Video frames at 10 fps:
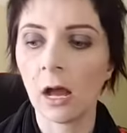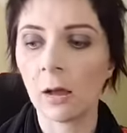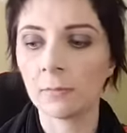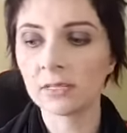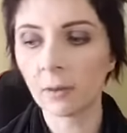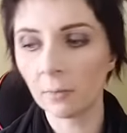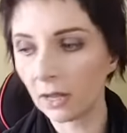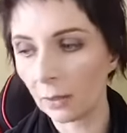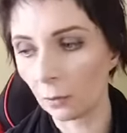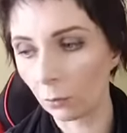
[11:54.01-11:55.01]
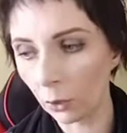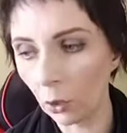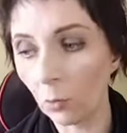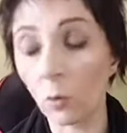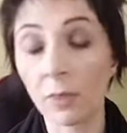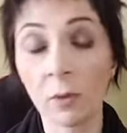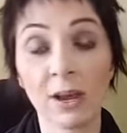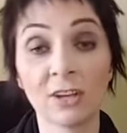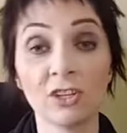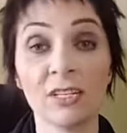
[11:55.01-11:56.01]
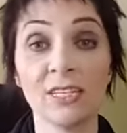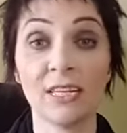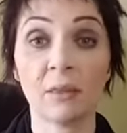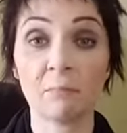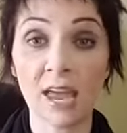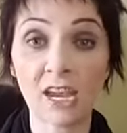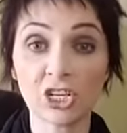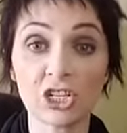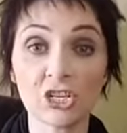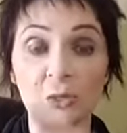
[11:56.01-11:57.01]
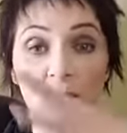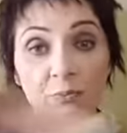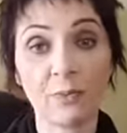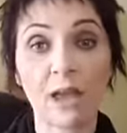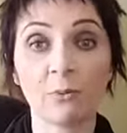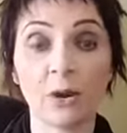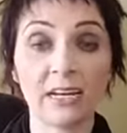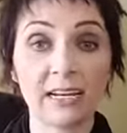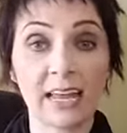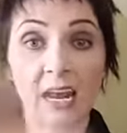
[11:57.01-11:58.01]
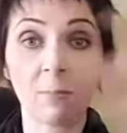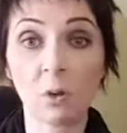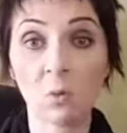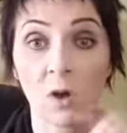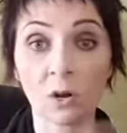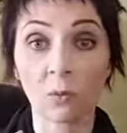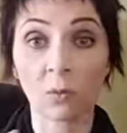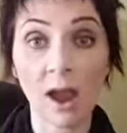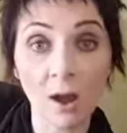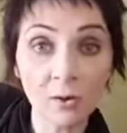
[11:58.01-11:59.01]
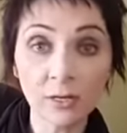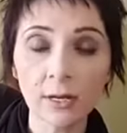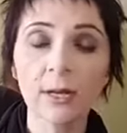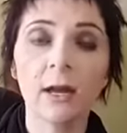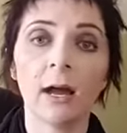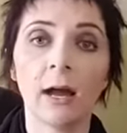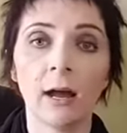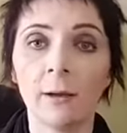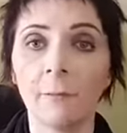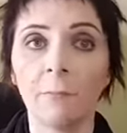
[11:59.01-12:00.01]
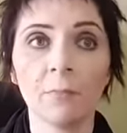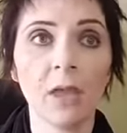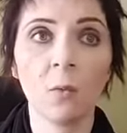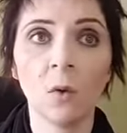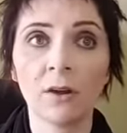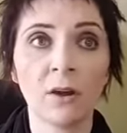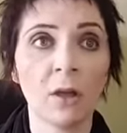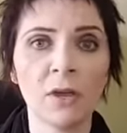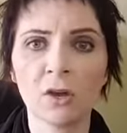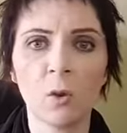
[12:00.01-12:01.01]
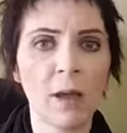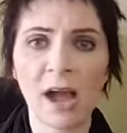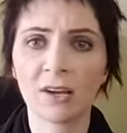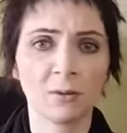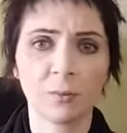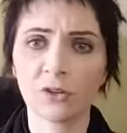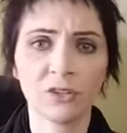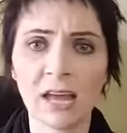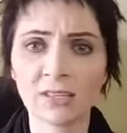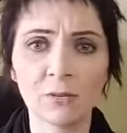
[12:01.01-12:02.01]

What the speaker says: somebody in the room, or they would actually see the patient who is bedridden get up and walk around and whatnot, and they go back and the person hasn't